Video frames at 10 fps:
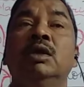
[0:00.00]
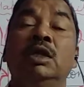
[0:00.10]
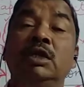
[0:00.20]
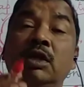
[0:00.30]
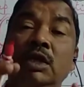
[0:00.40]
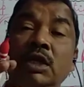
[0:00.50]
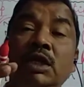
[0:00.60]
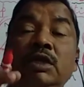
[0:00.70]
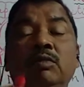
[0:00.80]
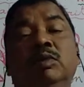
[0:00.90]
In the
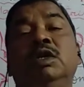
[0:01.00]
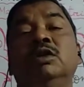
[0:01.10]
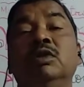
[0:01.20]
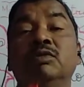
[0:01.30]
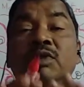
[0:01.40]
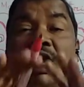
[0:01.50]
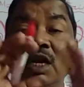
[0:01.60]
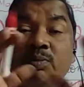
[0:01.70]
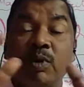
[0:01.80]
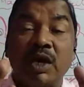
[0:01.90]
ileum, it is the
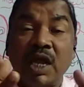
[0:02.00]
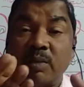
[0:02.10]
site for